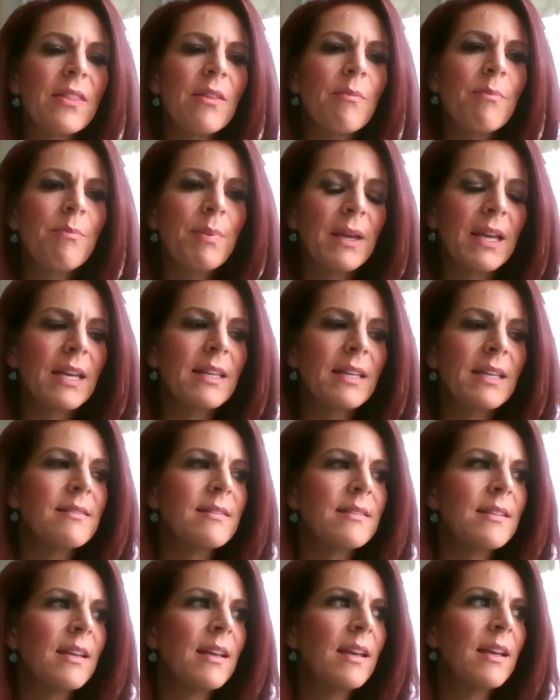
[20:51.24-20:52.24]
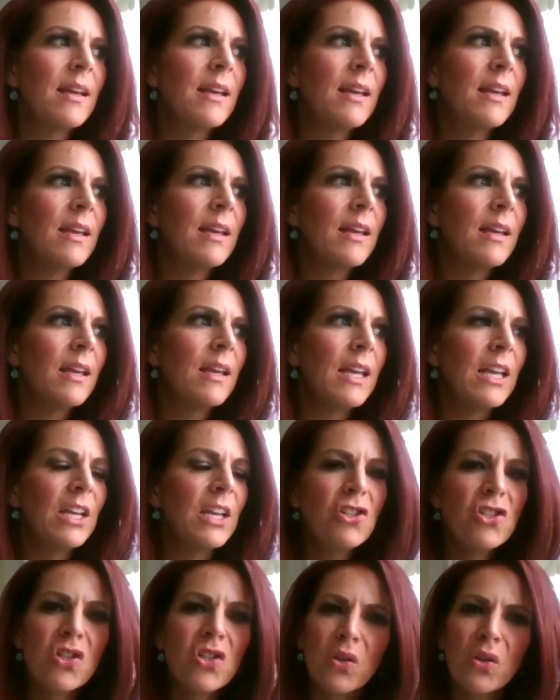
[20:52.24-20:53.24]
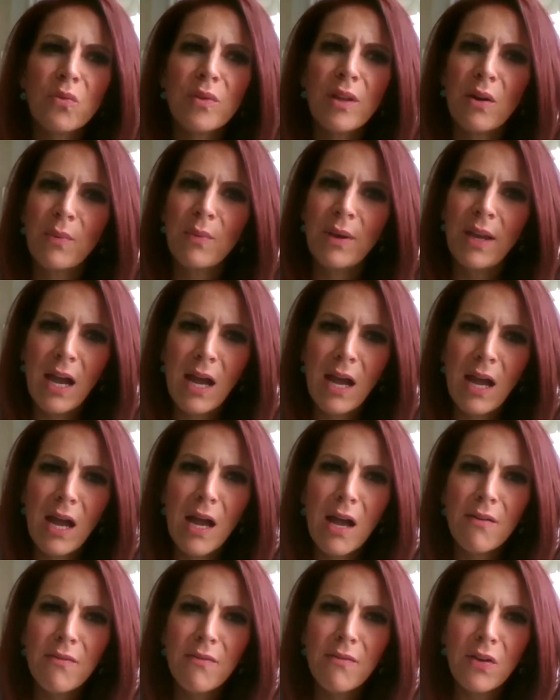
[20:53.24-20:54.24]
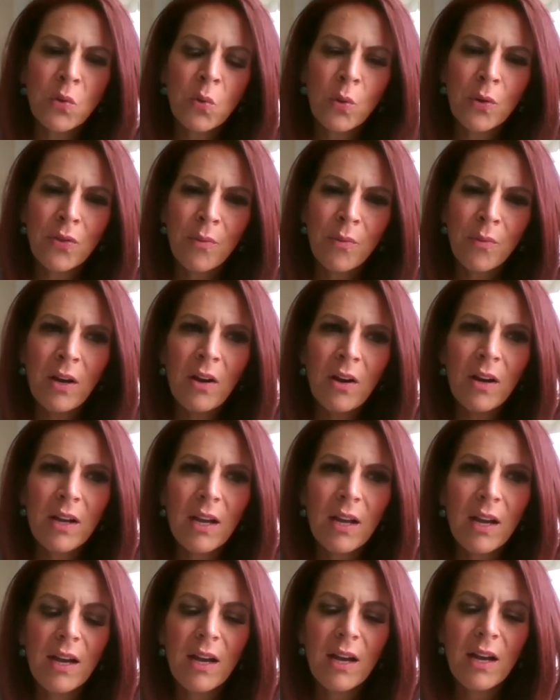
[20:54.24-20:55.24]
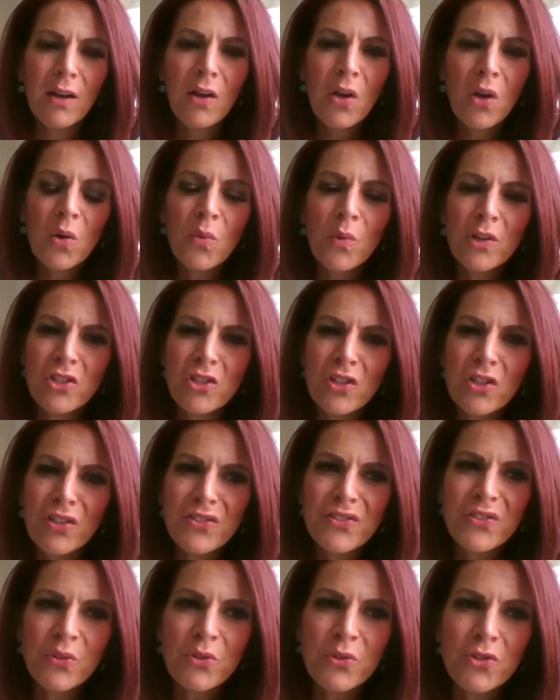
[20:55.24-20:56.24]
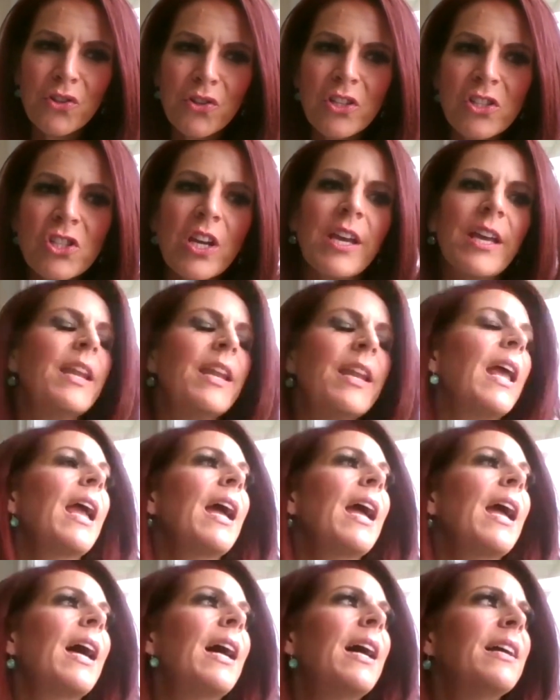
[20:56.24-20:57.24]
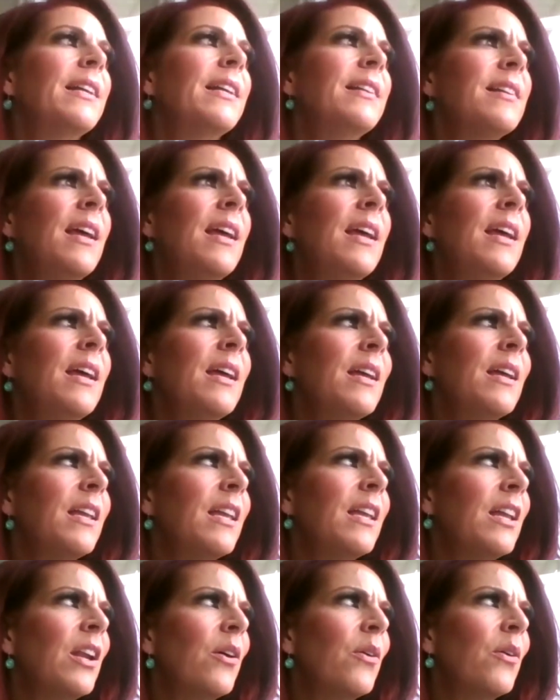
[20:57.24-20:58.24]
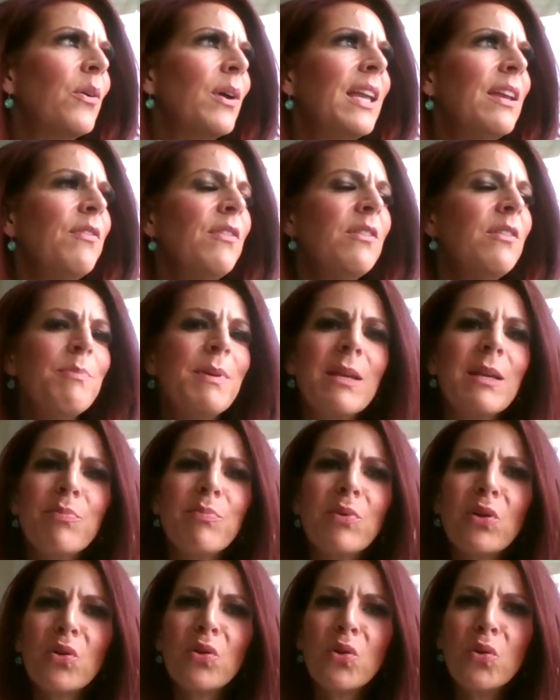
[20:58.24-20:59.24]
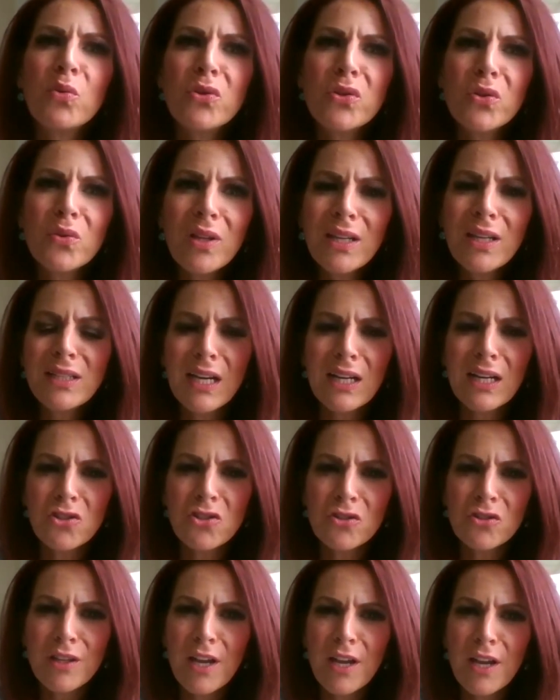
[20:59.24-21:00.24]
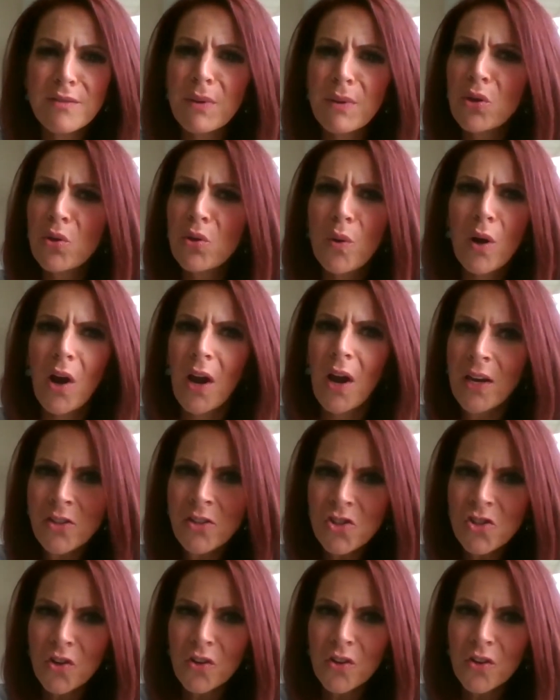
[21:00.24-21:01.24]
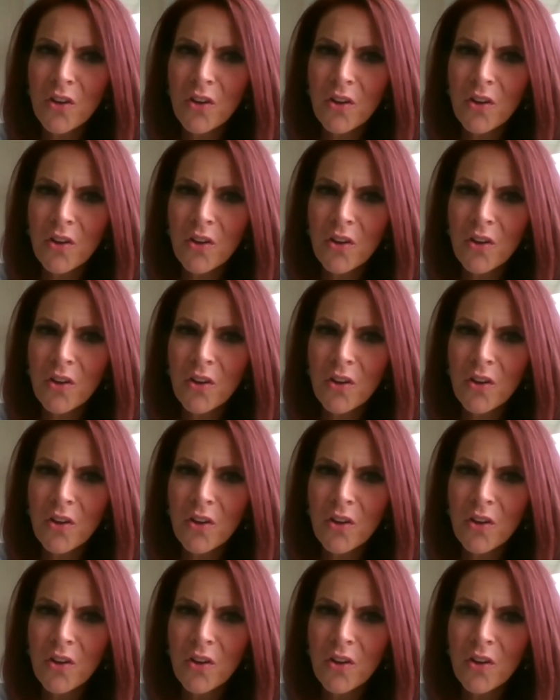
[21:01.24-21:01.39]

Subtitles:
the biggest issue that we have in North America, which is nutrition. And you know, even people who do like to exercise, but who are injured.